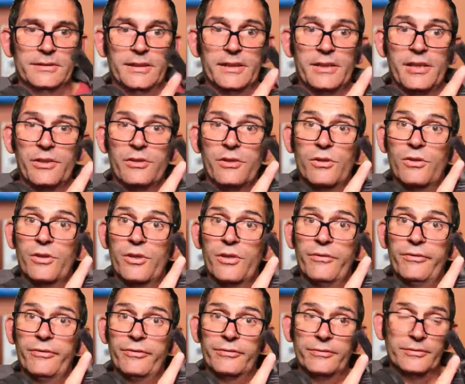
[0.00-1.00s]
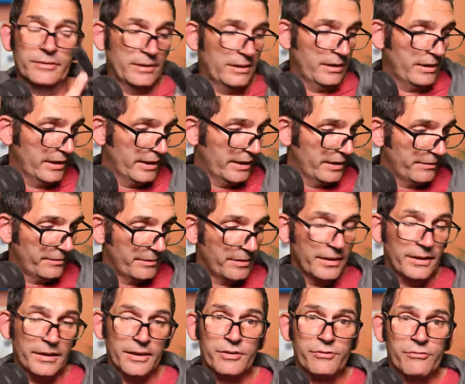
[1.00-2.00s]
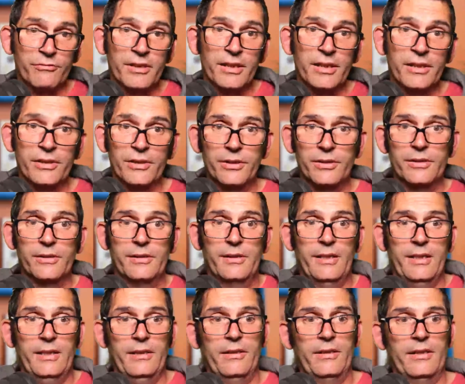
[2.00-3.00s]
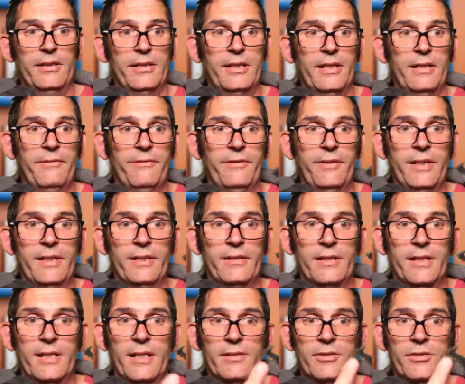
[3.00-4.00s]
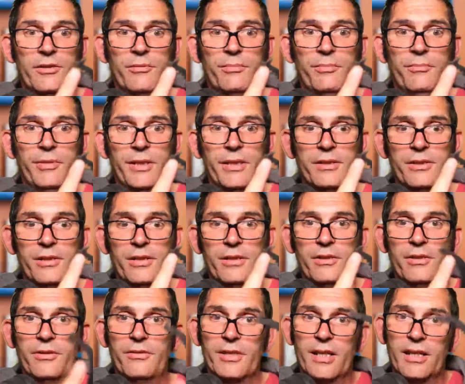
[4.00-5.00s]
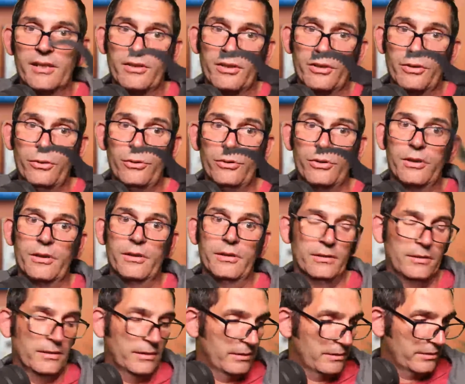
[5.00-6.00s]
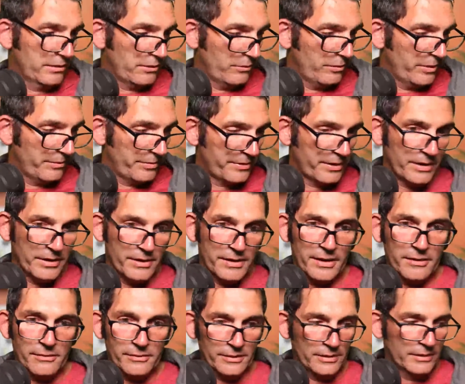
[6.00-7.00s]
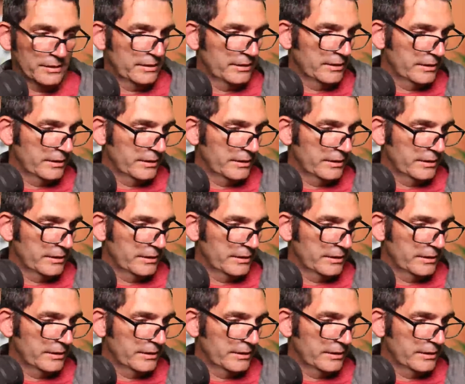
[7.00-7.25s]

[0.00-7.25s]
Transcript: This is long enough, and it's really good. And like I said, if you need to get stubborn bits, you can use that as a hook to whip things out.